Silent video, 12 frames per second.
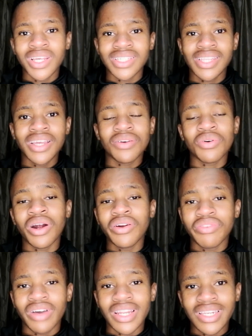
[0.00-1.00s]
estate
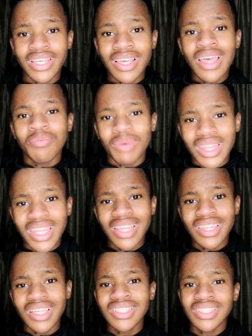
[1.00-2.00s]
crowdfunding, but
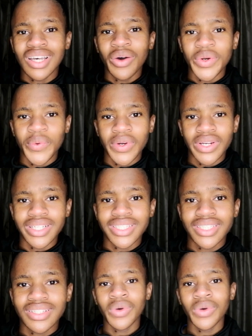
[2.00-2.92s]
then this is how it works.